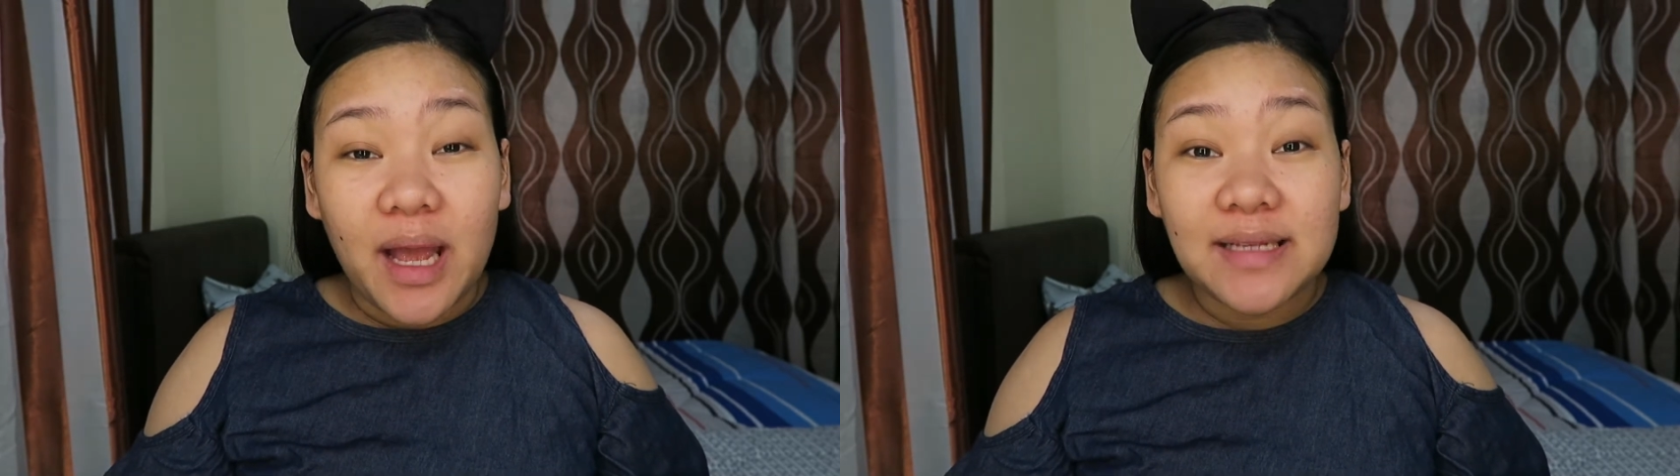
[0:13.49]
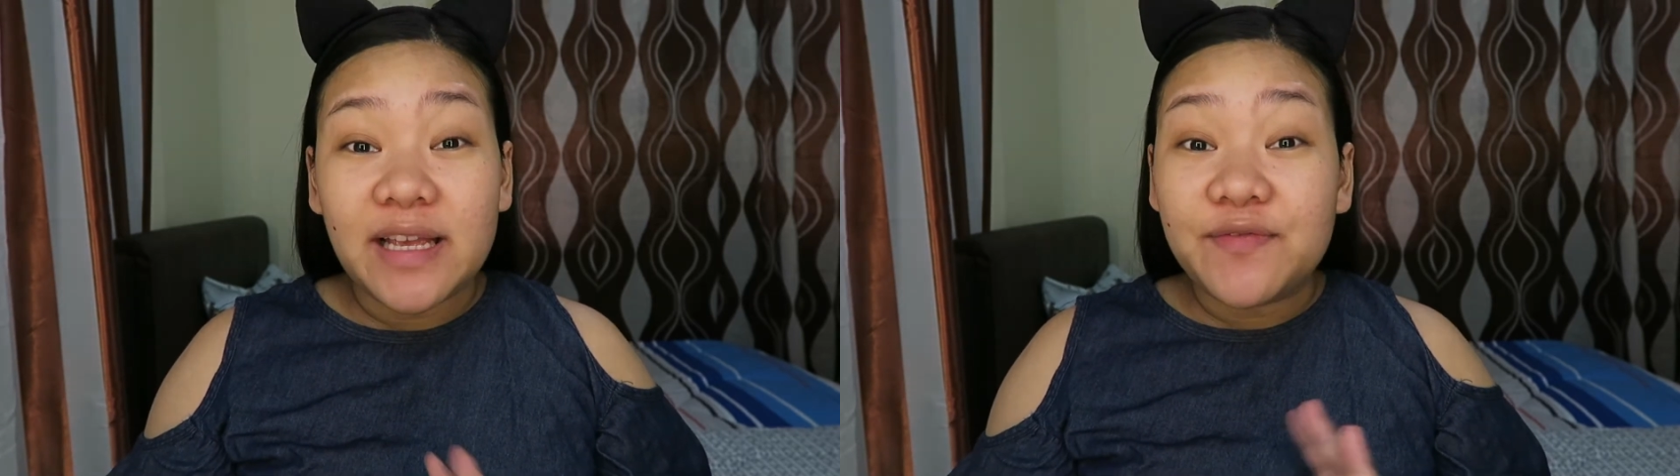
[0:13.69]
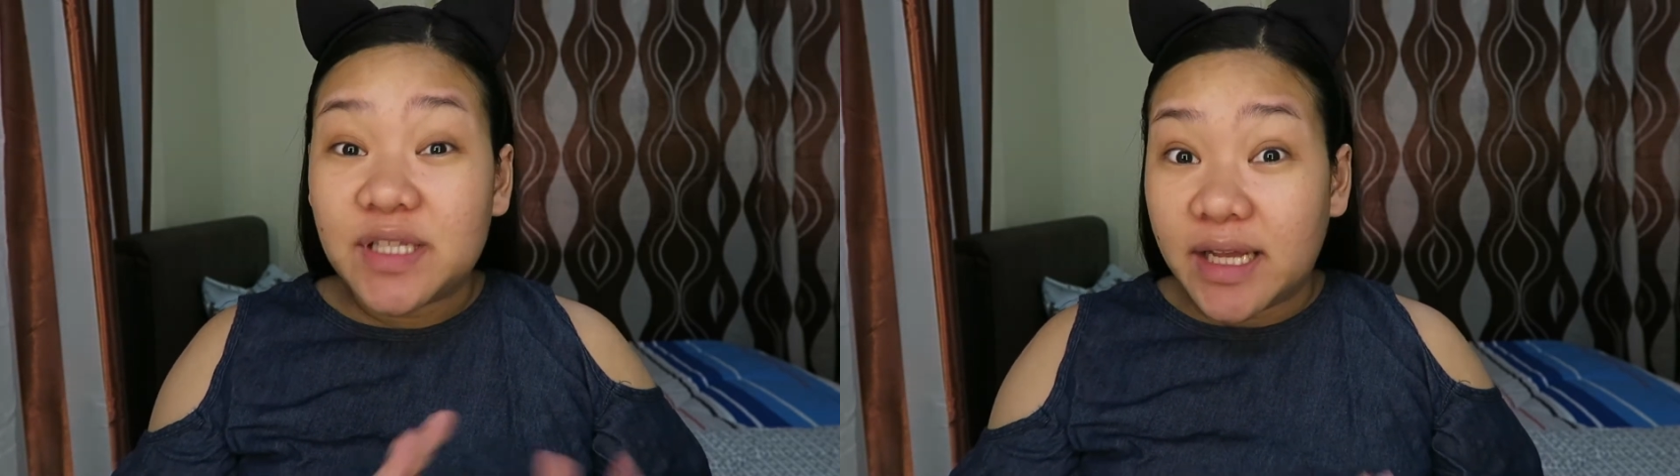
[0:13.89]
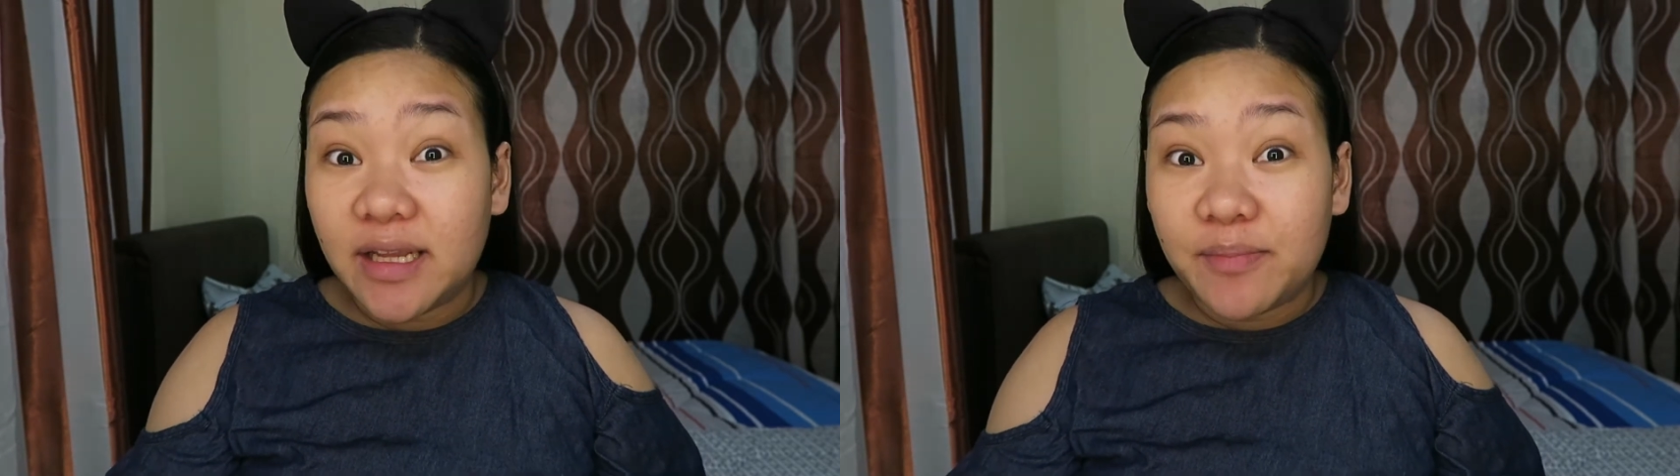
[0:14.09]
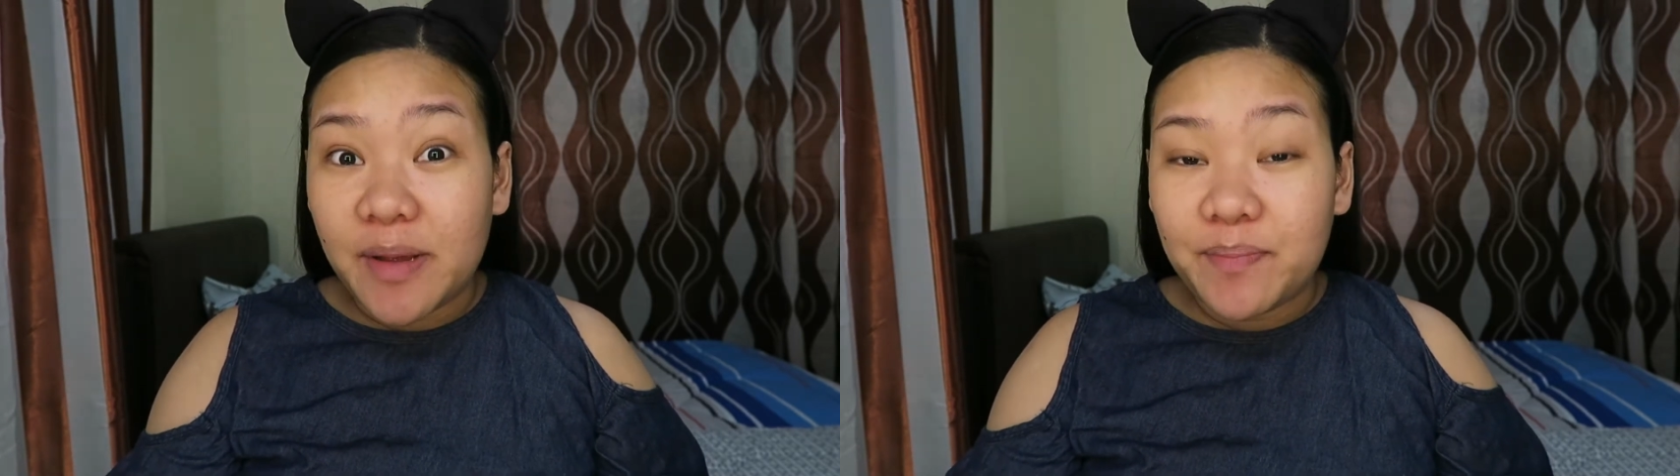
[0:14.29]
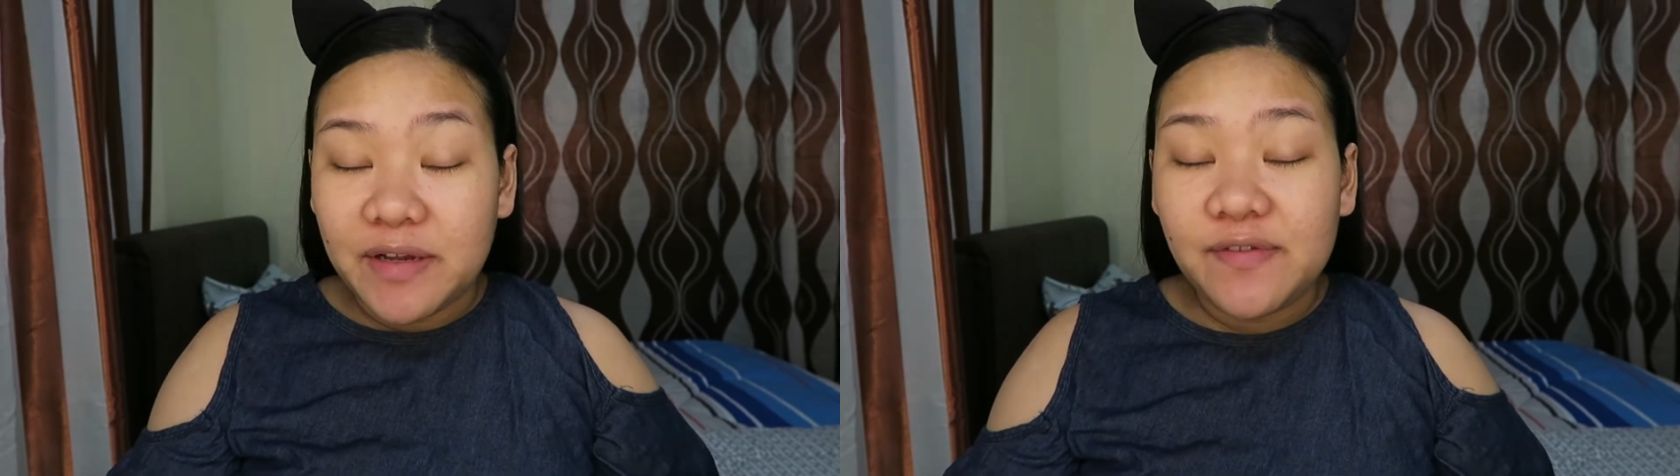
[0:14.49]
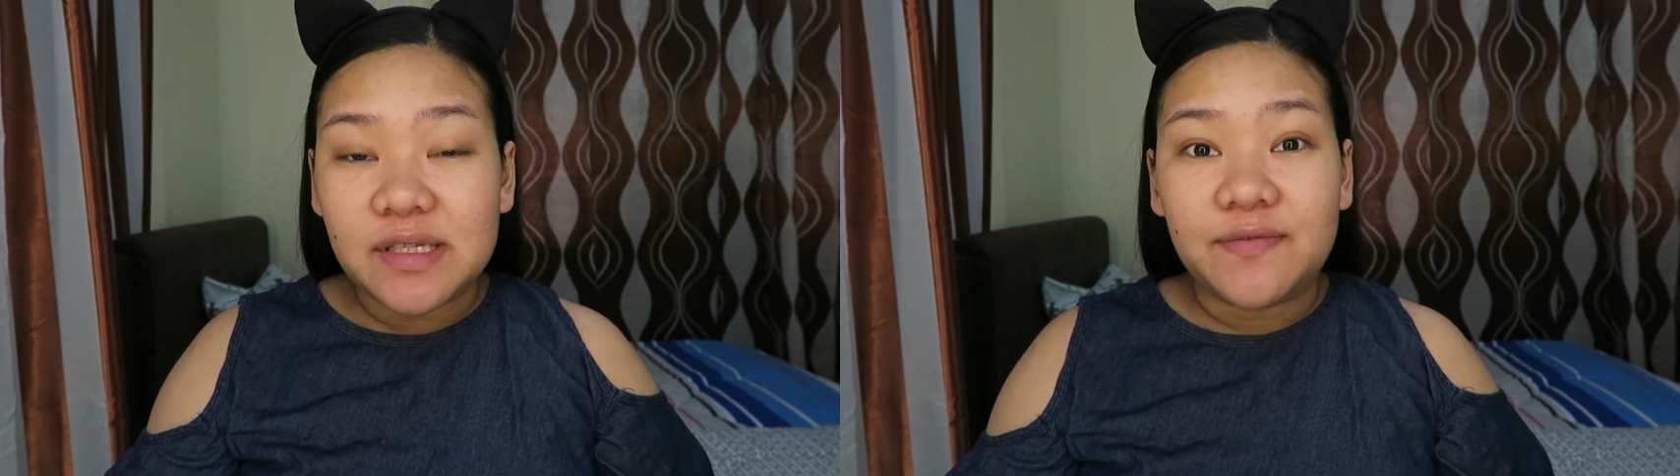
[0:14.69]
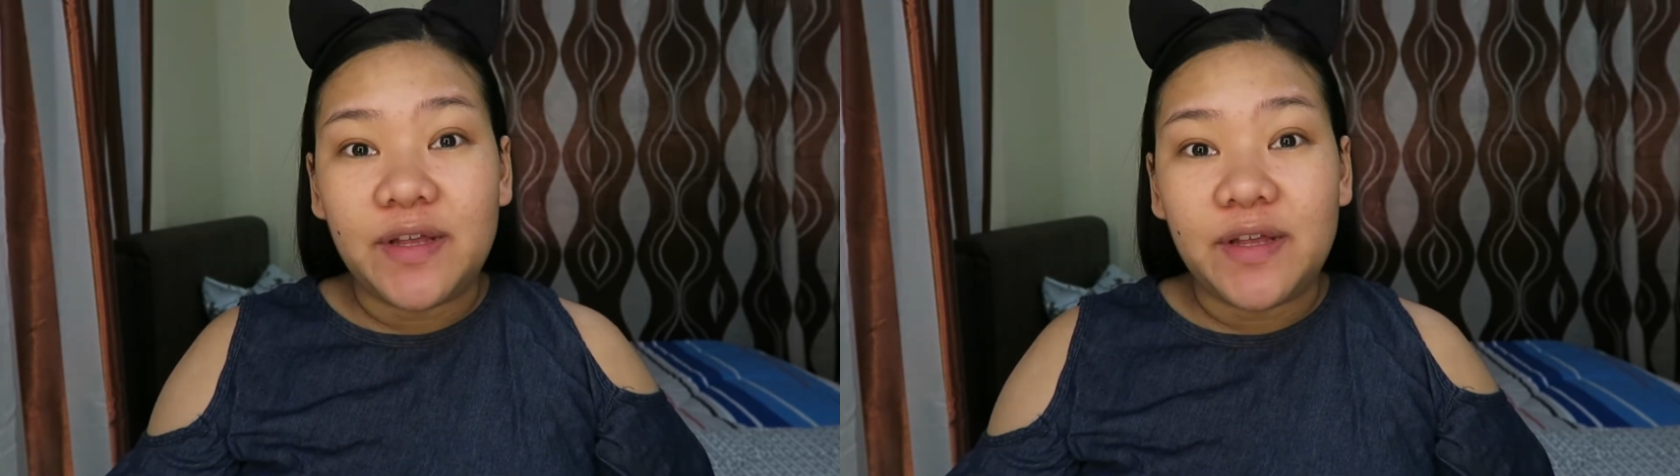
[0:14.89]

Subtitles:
as I've said in my previous